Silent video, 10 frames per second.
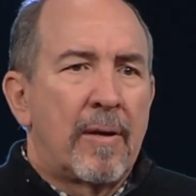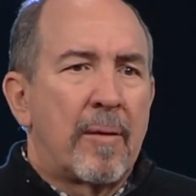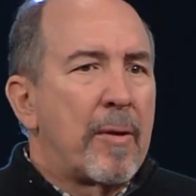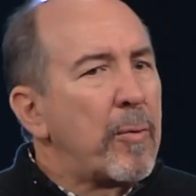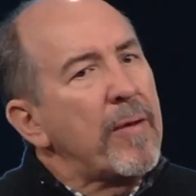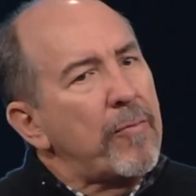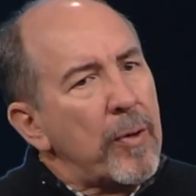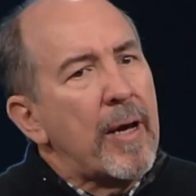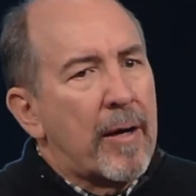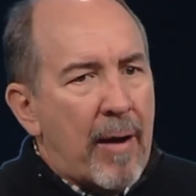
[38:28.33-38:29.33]
I mean, we
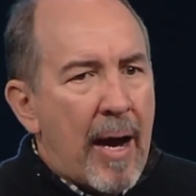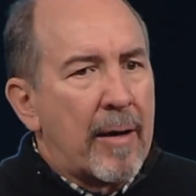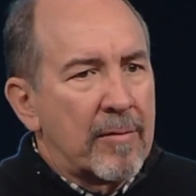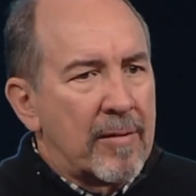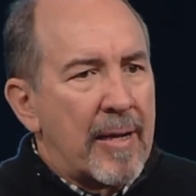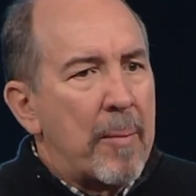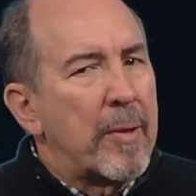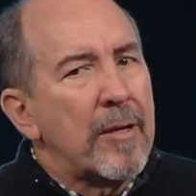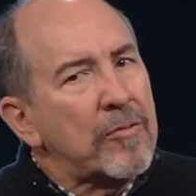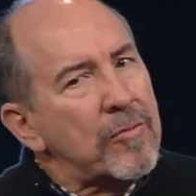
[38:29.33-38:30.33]
got our idols in that, but
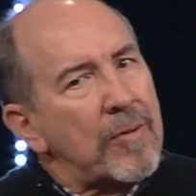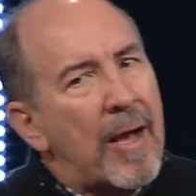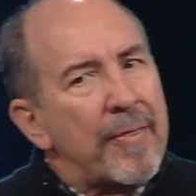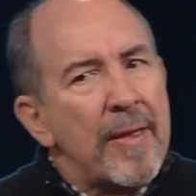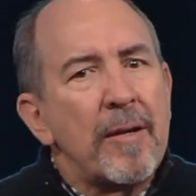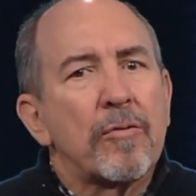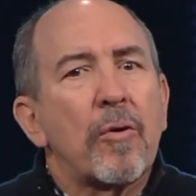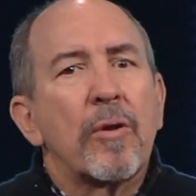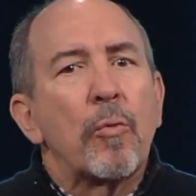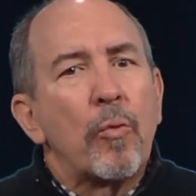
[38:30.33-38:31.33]
I think there's
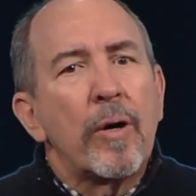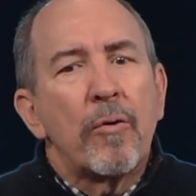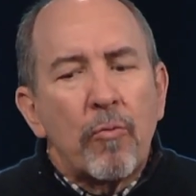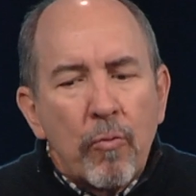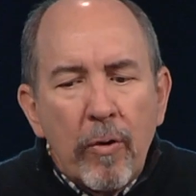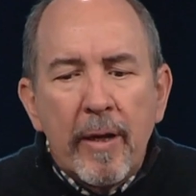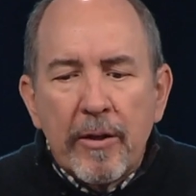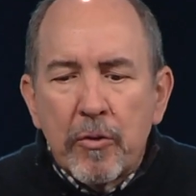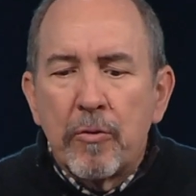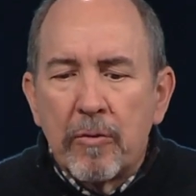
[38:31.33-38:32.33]
only one really
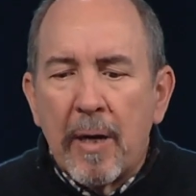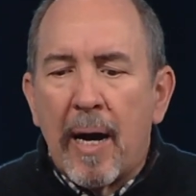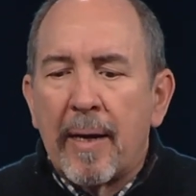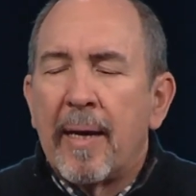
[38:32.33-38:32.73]
true God.